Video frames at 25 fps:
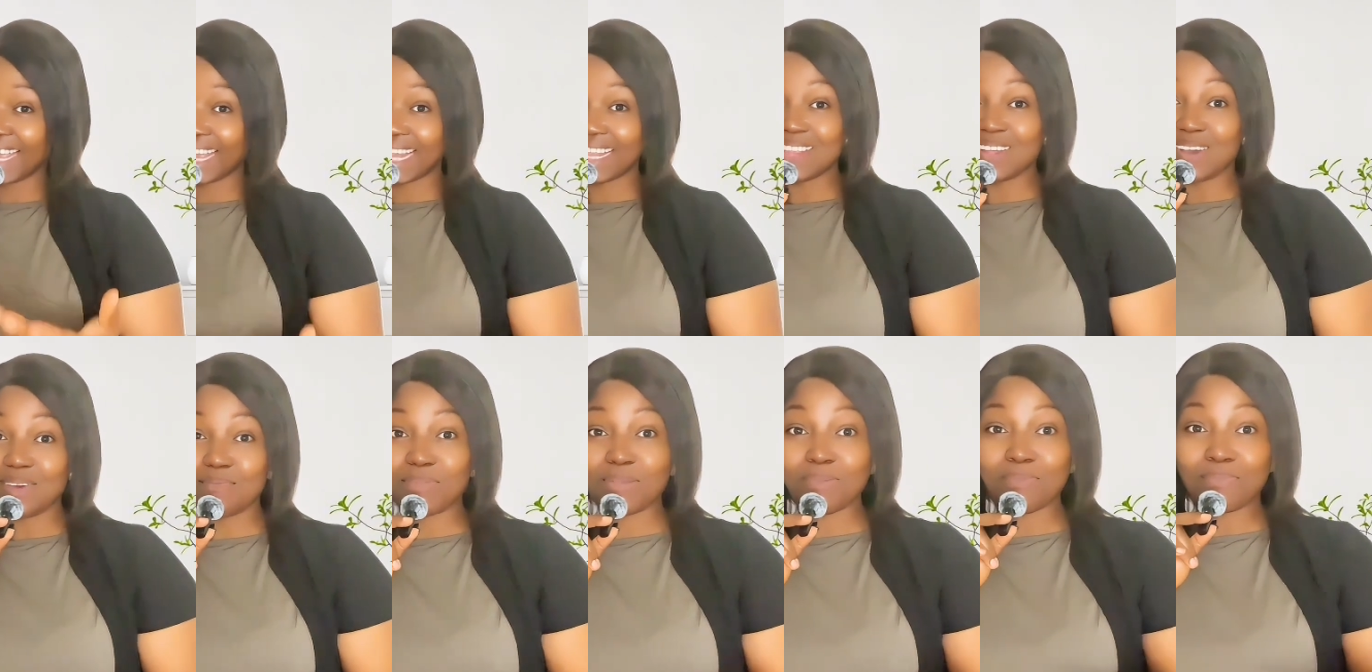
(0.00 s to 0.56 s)

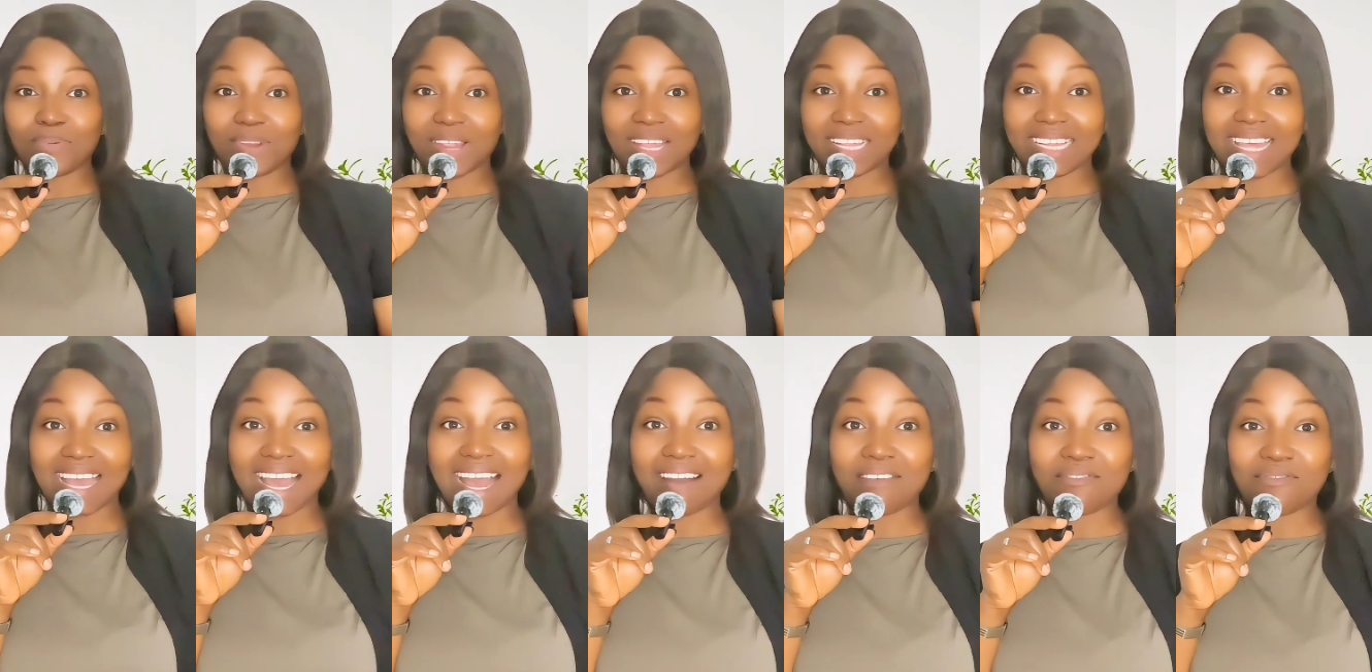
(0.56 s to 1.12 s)
economy
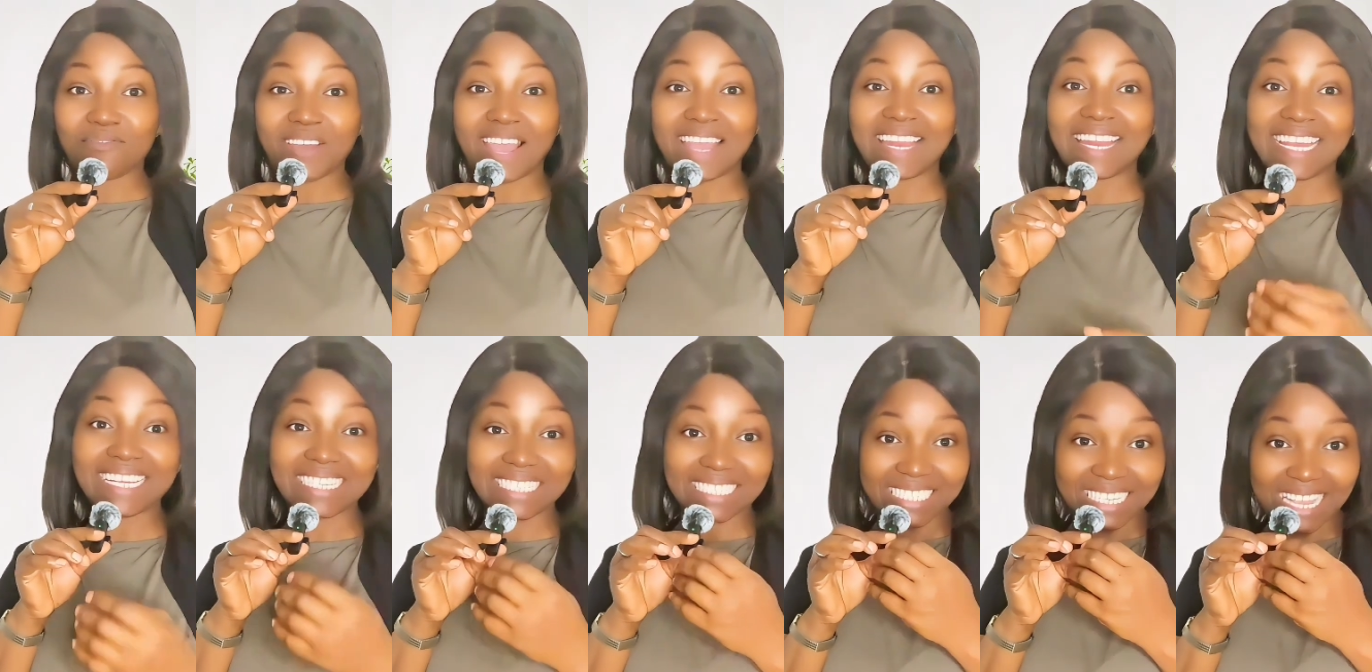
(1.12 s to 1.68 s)
breakdown and
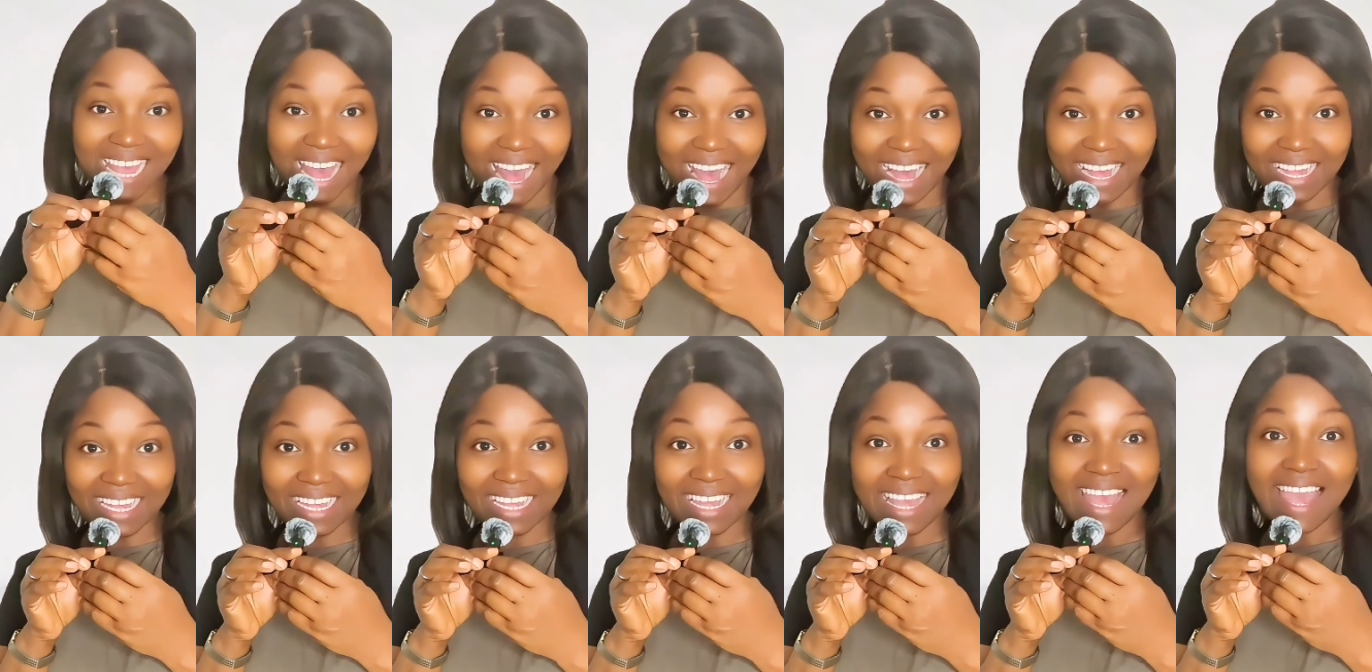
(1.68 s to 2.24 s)
finance hack
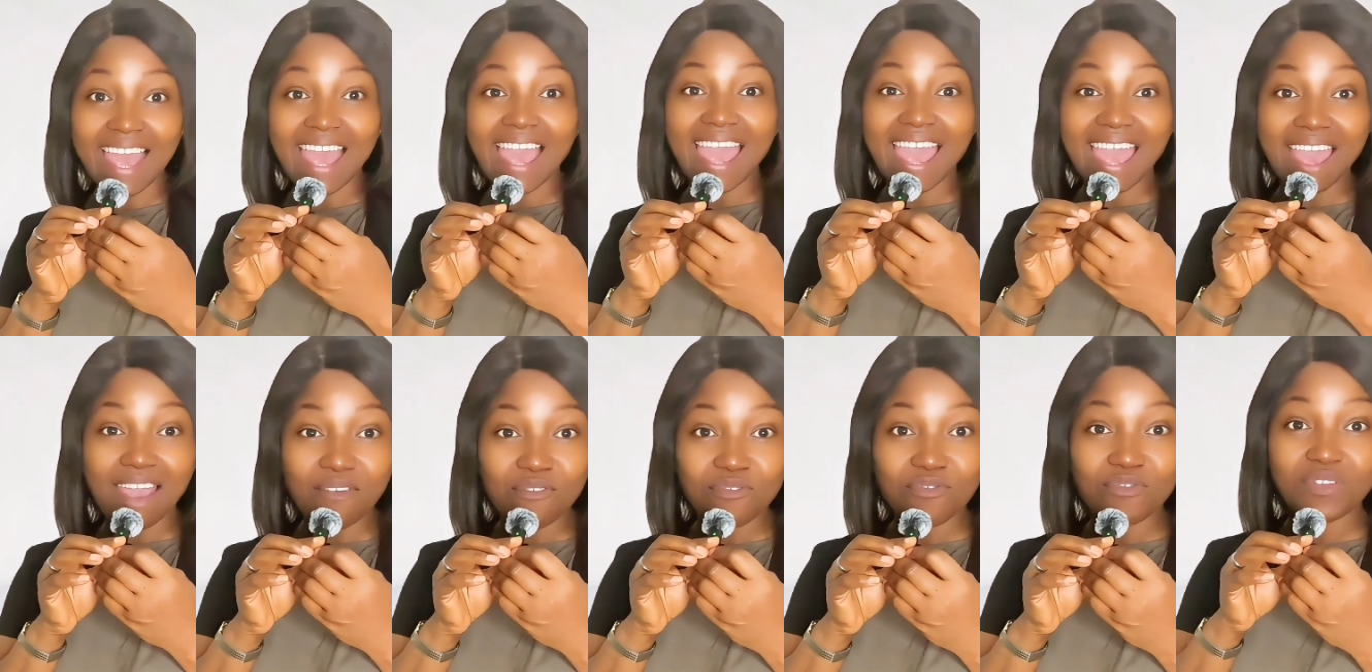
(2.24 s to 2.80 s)

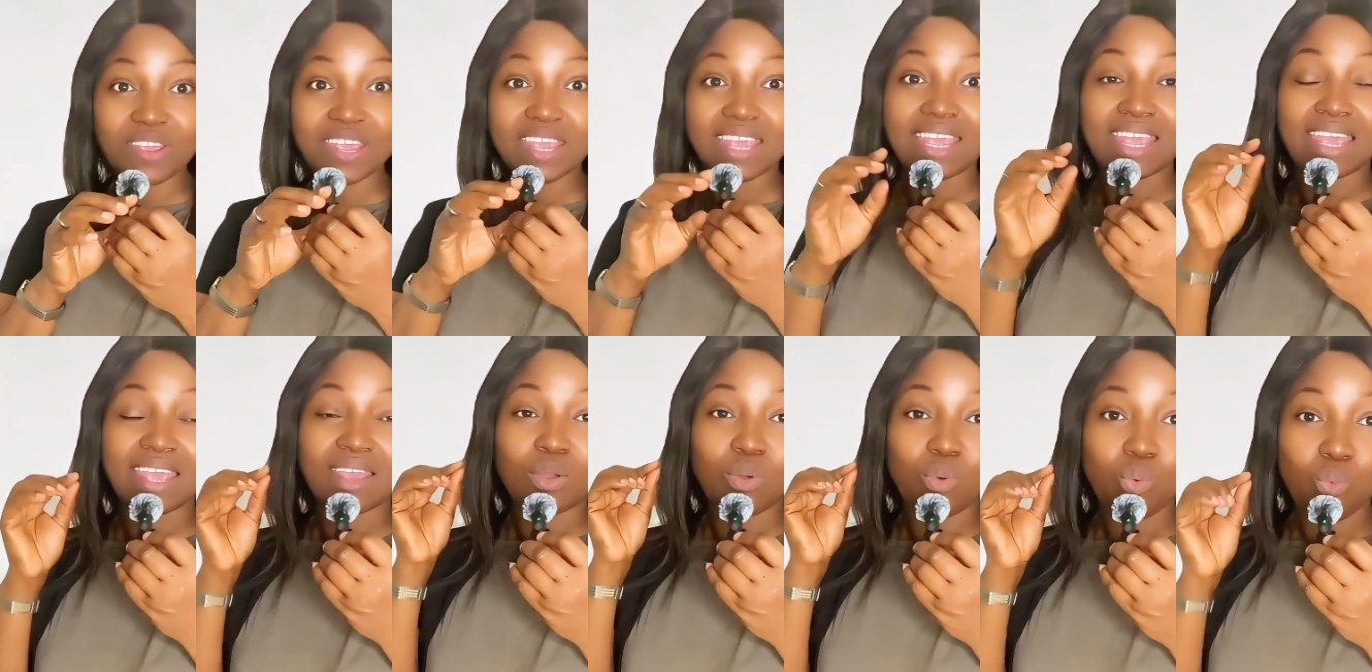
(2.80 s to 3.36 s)
every
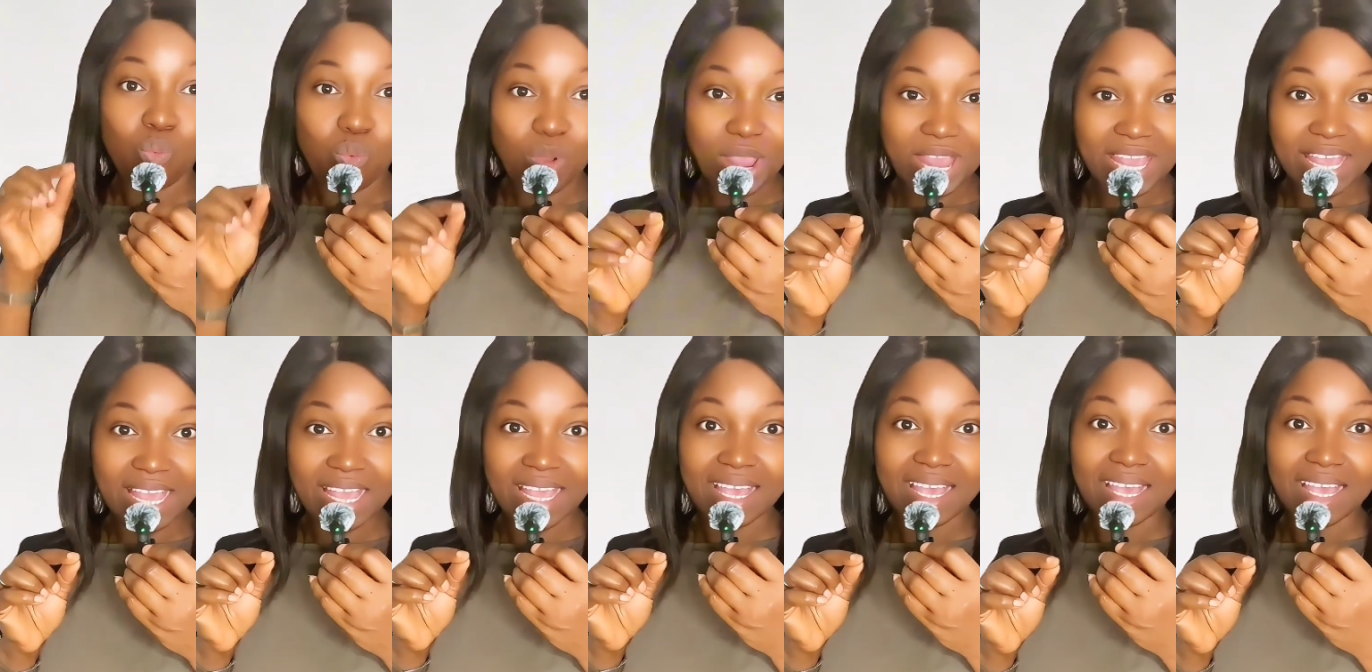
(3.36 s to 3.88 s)
week.